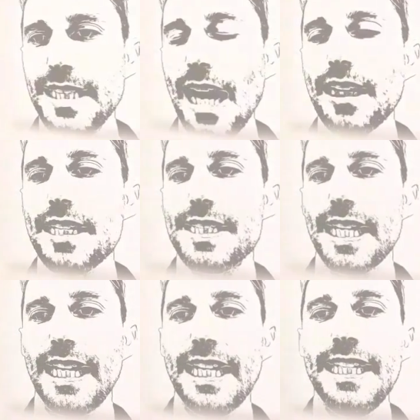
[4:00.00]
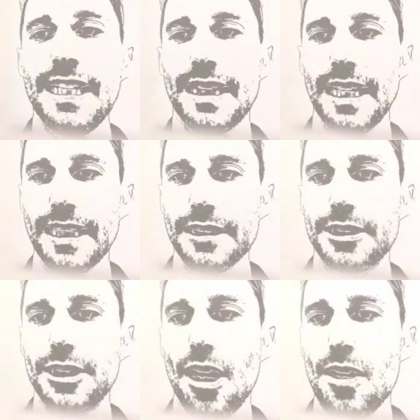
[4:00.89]
tell us anything.
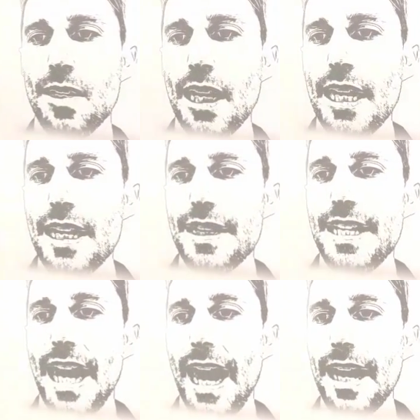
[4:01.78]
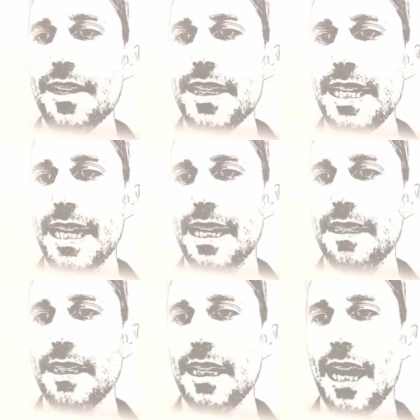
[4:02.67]
So the
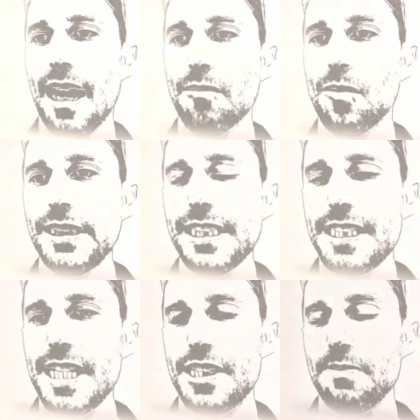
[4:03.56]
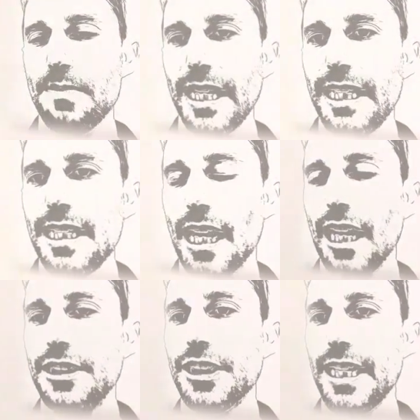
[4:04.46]
area, what does this mean
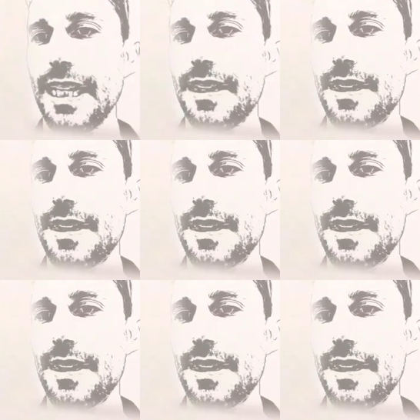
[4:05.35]
underneath